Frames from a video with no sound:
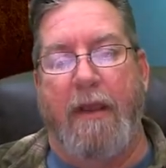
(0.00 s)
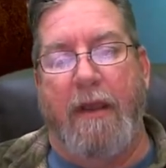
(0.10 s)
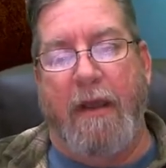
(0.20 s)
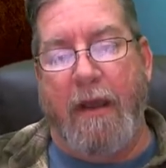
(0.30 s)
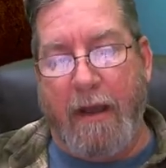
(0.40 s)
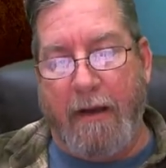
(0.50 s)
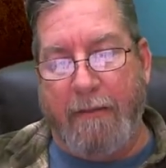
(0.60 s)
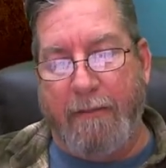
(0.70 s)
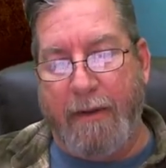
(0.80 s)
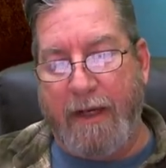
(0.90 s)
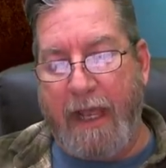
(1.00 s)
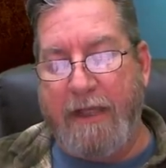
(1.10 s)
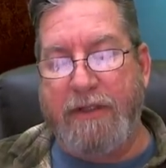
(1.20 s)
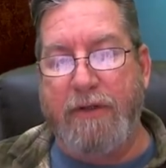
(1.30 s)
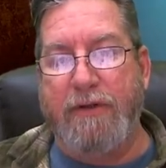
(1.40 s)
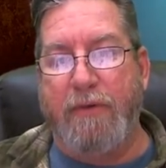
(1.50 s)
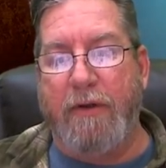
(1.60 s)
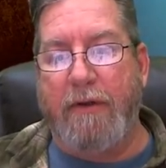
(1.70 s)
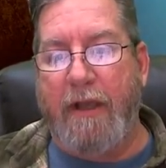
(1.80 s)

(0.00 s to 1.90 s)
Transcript: Uh, but as usual,